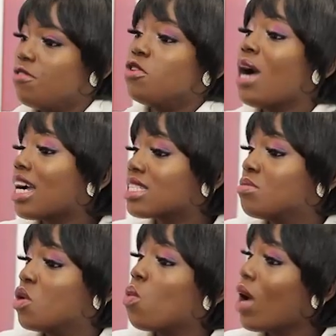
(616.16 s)
if you ask
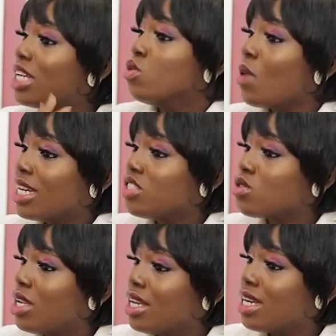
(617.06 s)
me, why do I need
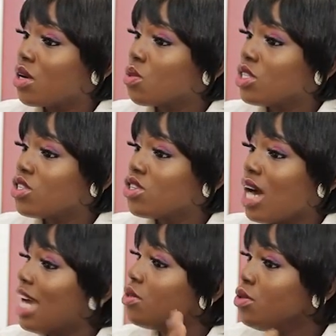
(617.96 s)
to learn language?
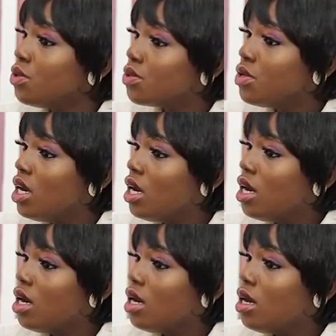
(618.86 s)
I don't know.
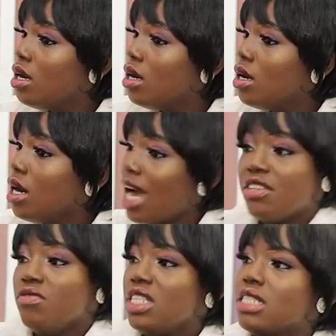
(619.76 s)
I
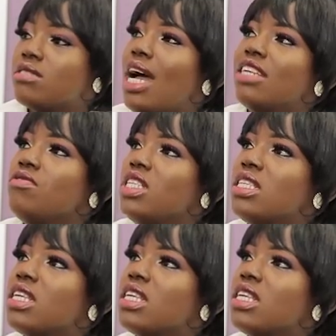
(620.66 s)
don't really